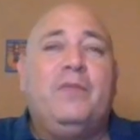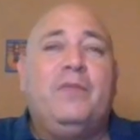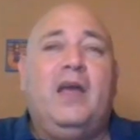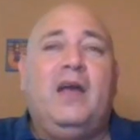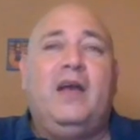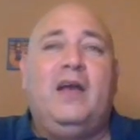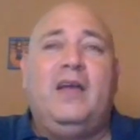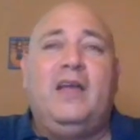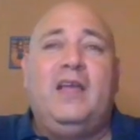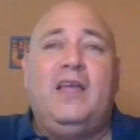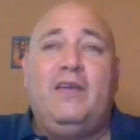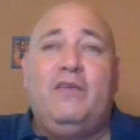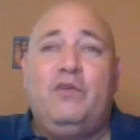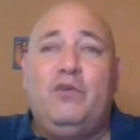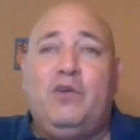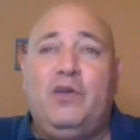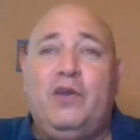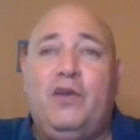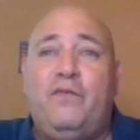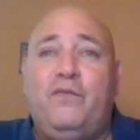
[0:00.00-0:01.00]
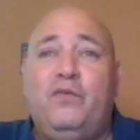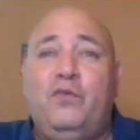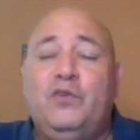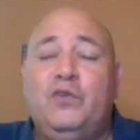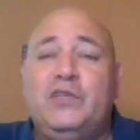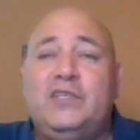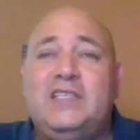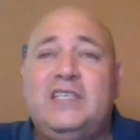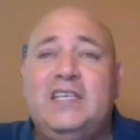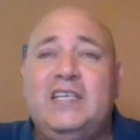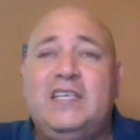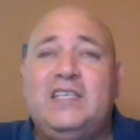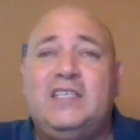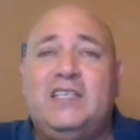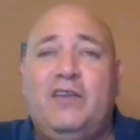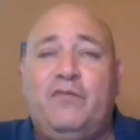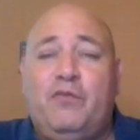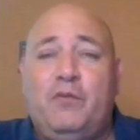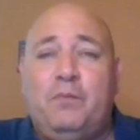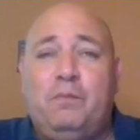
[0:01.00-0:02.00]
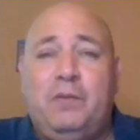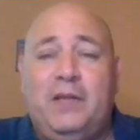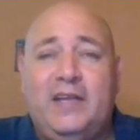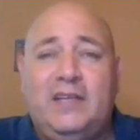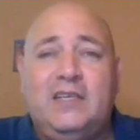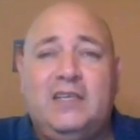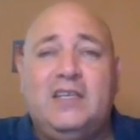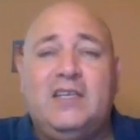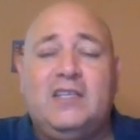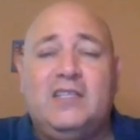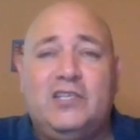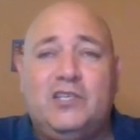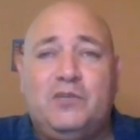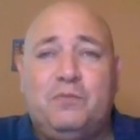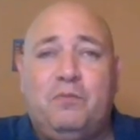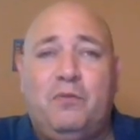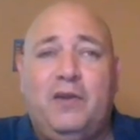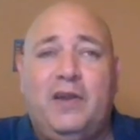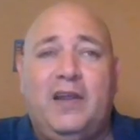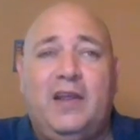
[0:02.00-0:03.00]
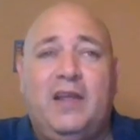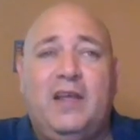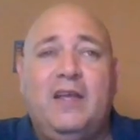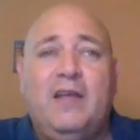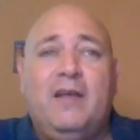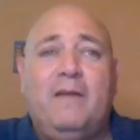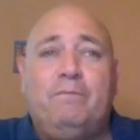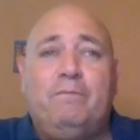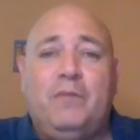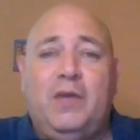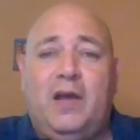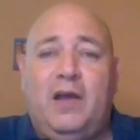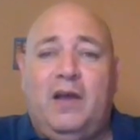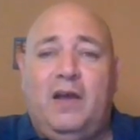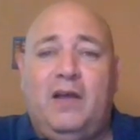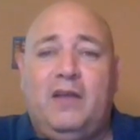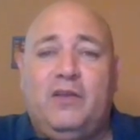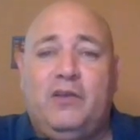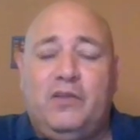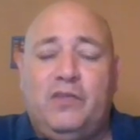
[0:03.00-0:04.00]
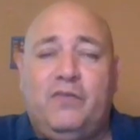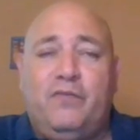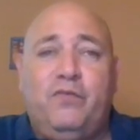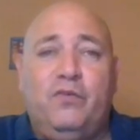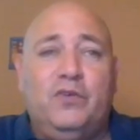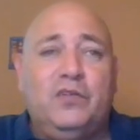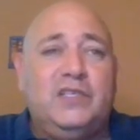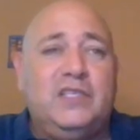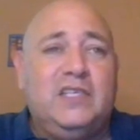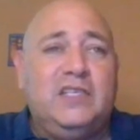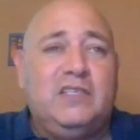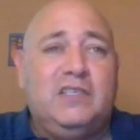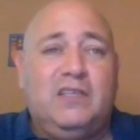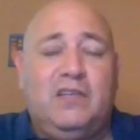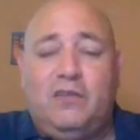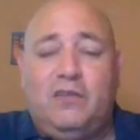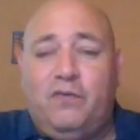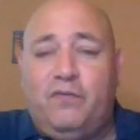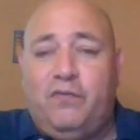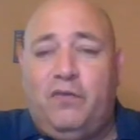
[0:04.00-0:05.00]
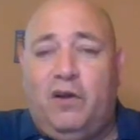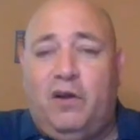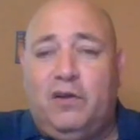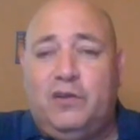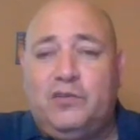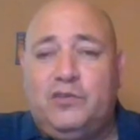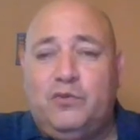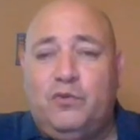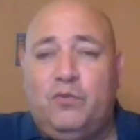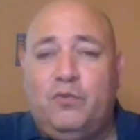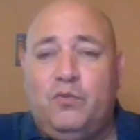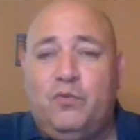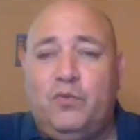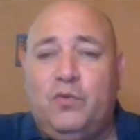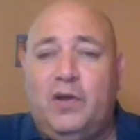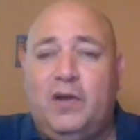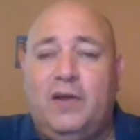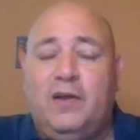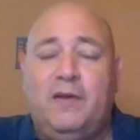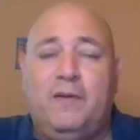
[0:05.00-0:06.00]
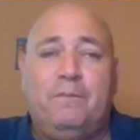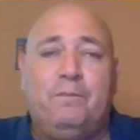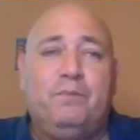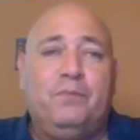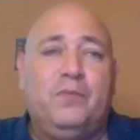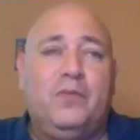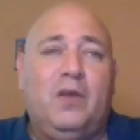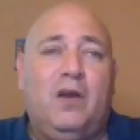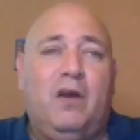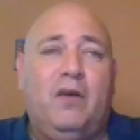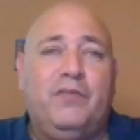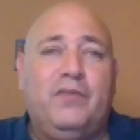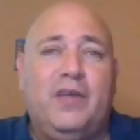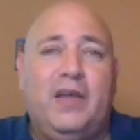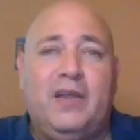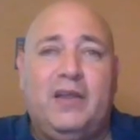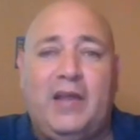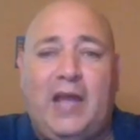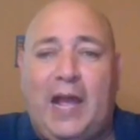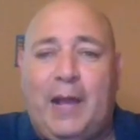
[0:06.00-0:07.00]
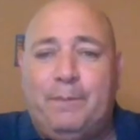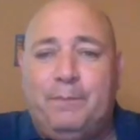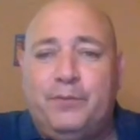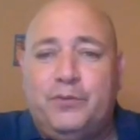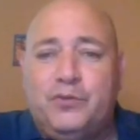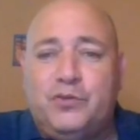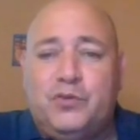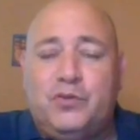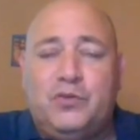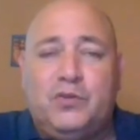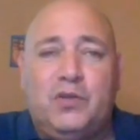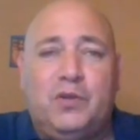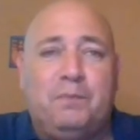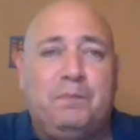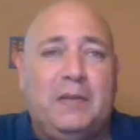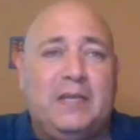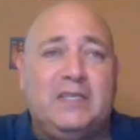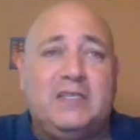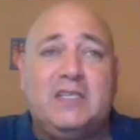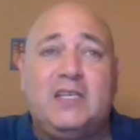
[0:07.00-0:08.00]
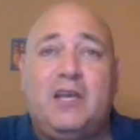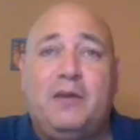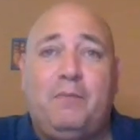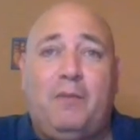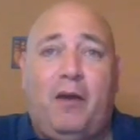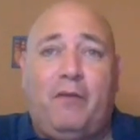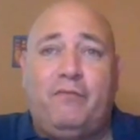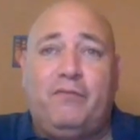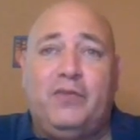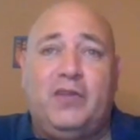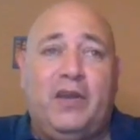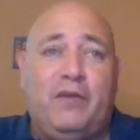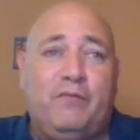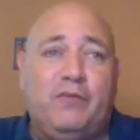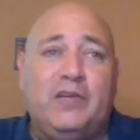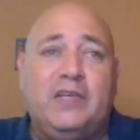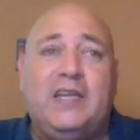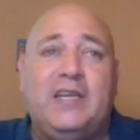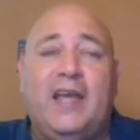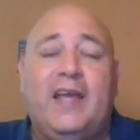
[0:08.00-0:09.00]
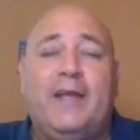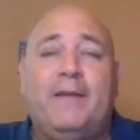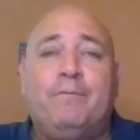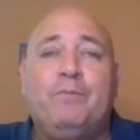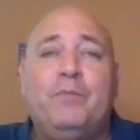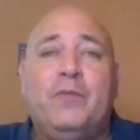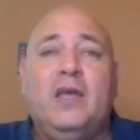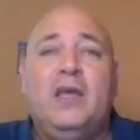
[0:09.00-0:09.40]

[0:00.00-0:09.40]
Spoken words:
You get a full season if you plant it in the spring. You get the full season fall. So the apples basically come off of it every day.